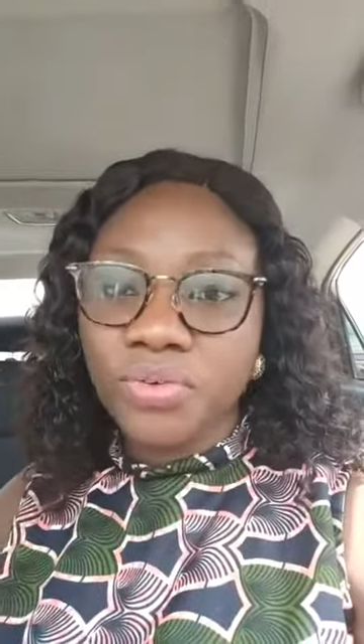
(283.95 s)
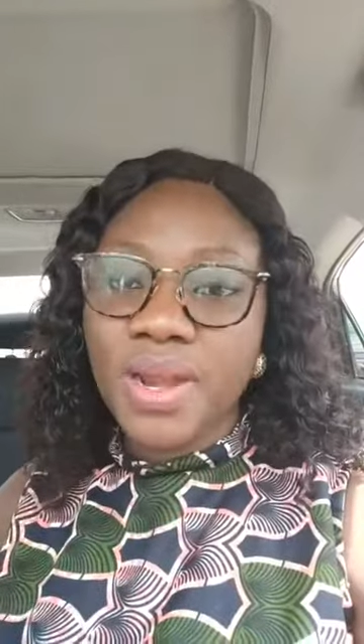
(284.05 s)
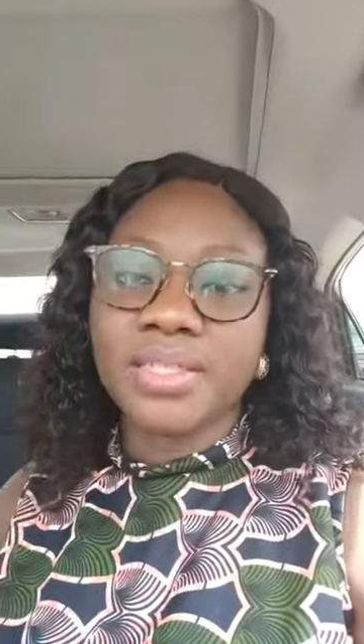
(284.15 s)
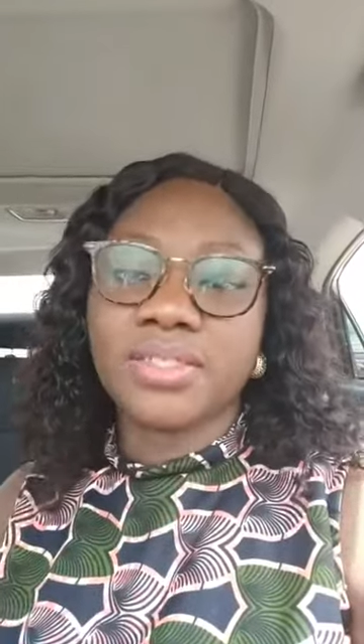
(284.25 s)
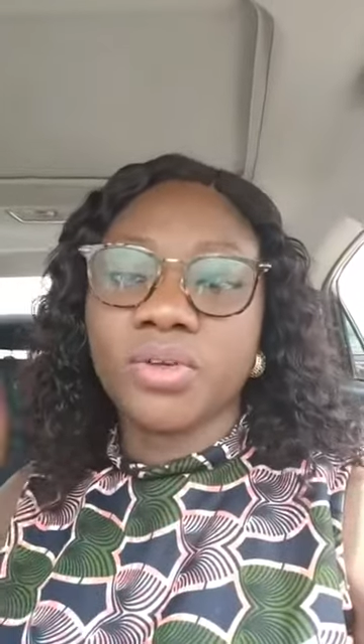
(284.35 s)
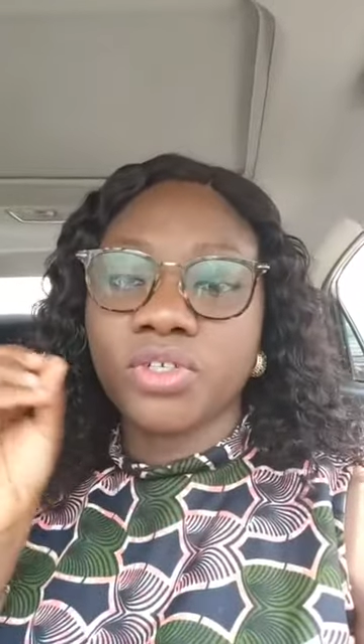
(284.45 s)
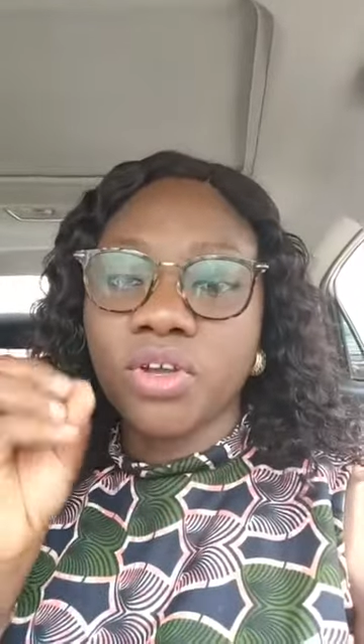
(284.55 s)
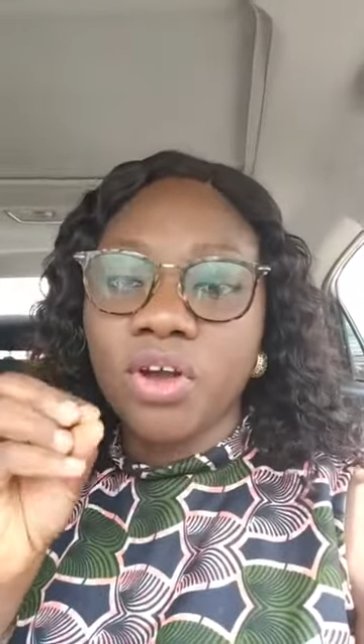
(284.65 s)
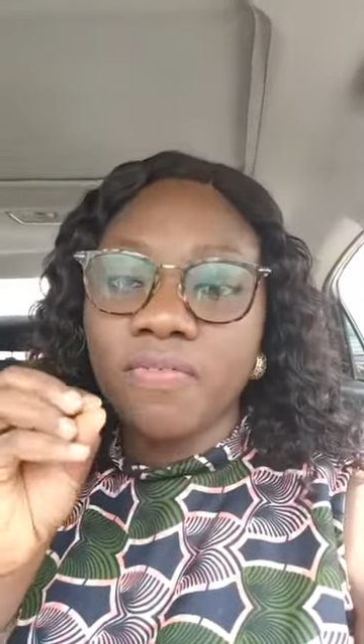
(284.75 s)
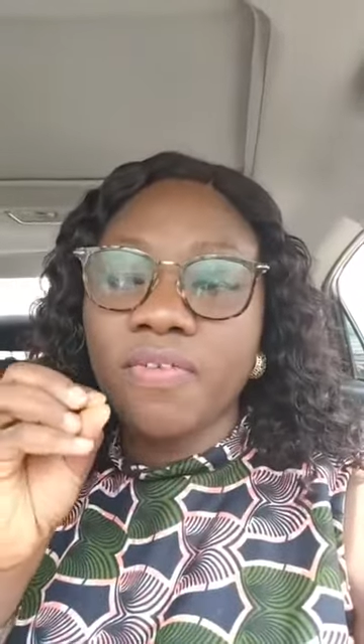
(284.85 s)

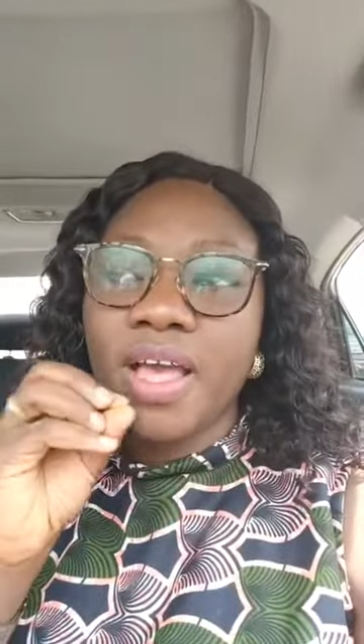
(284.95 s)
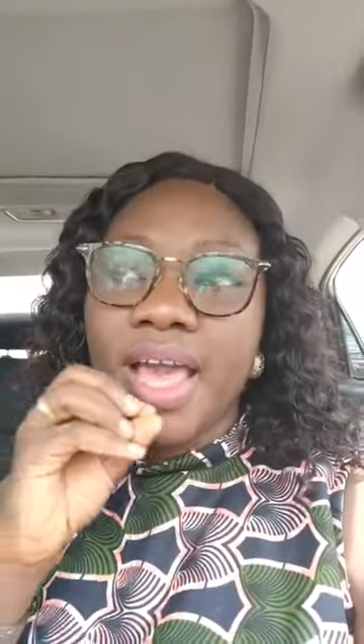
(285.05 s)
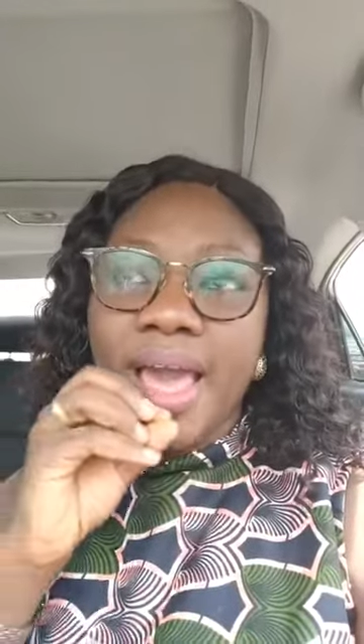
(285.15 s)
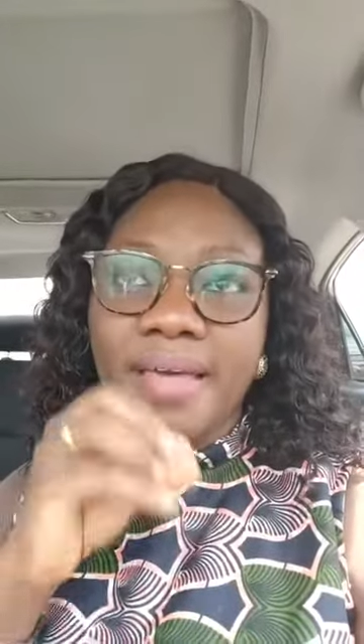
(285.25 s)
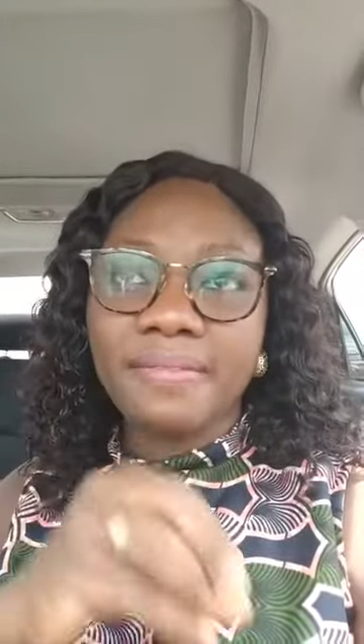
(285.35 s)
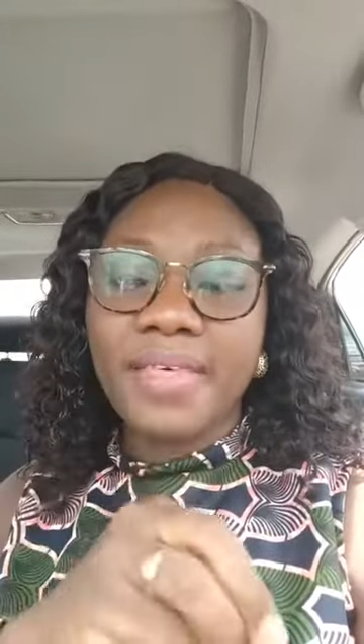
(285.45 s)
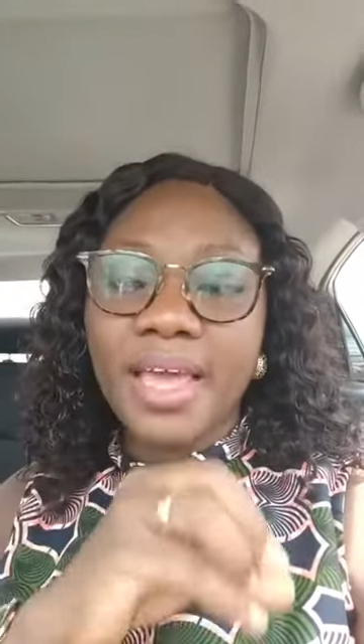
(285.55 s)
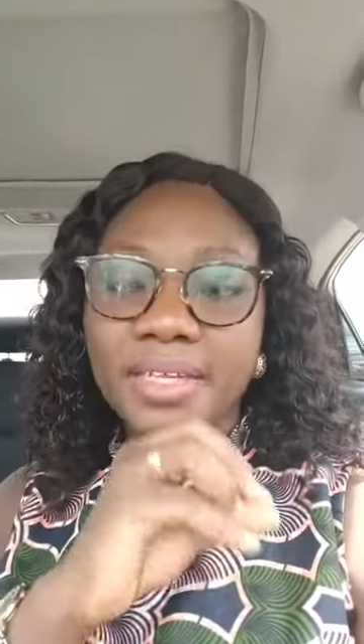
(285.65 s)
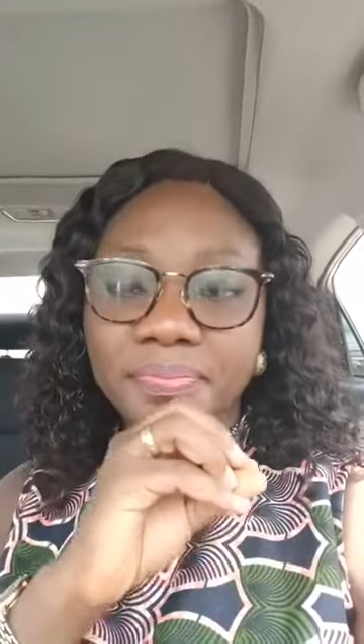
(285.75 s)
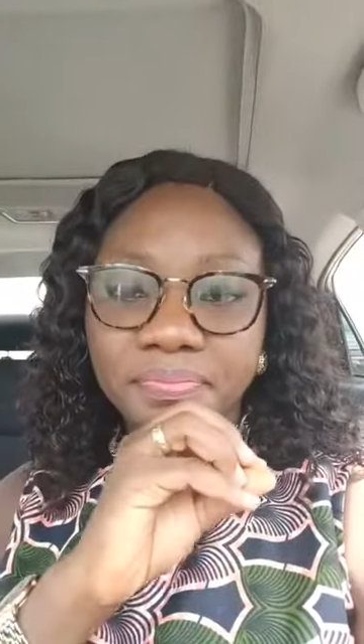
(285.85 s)
grants.gov and
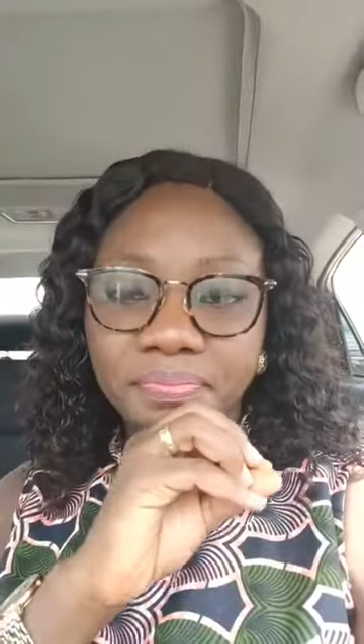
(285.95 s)
then